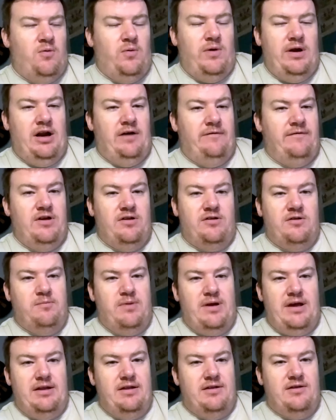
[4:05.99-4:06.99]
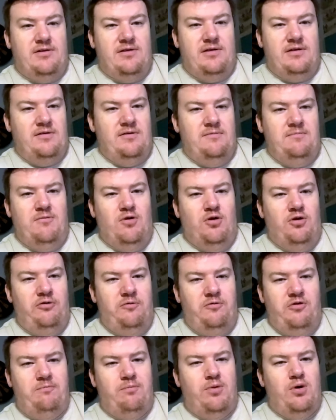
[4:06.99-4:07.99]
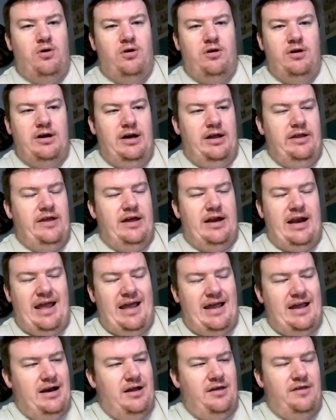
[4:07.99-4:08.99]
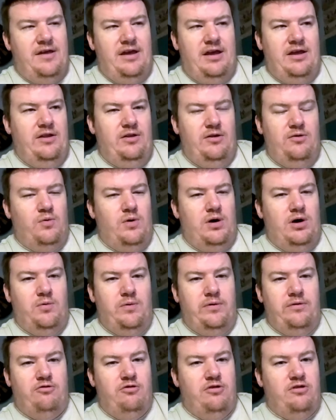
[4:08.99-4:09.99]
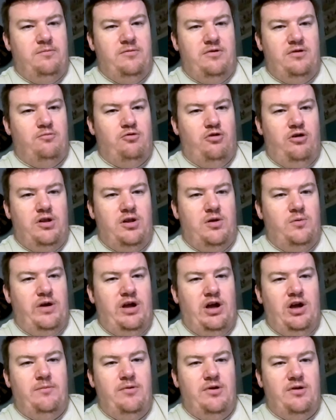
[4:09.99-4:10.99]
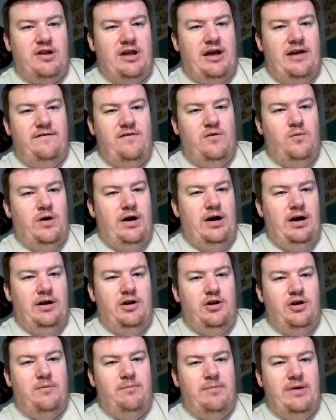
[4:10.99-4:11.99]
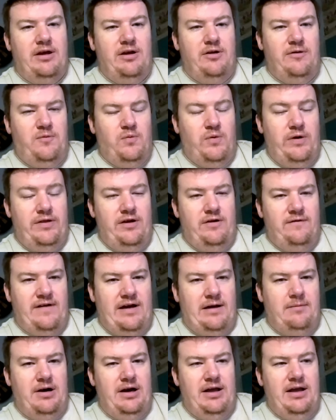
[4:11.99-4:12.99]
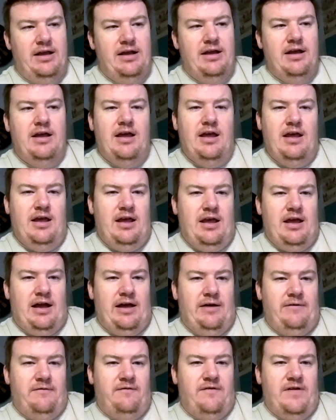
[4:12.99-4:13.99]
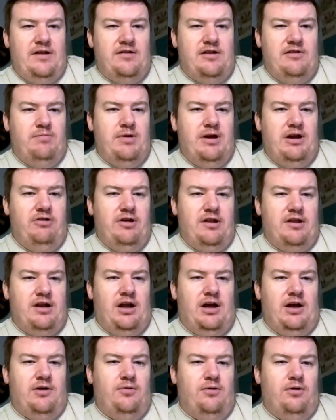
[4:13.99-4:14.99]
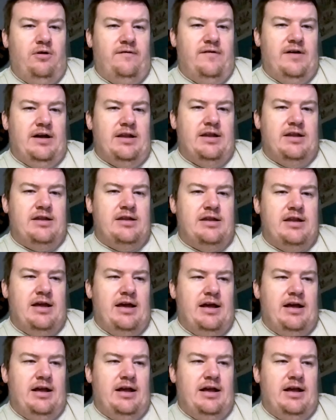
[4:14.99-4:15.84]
We love you to bits. More importantly than anything in this world, with Christmas approaching, we hope you're safe and well and you can be with your family at festive periods like all of us.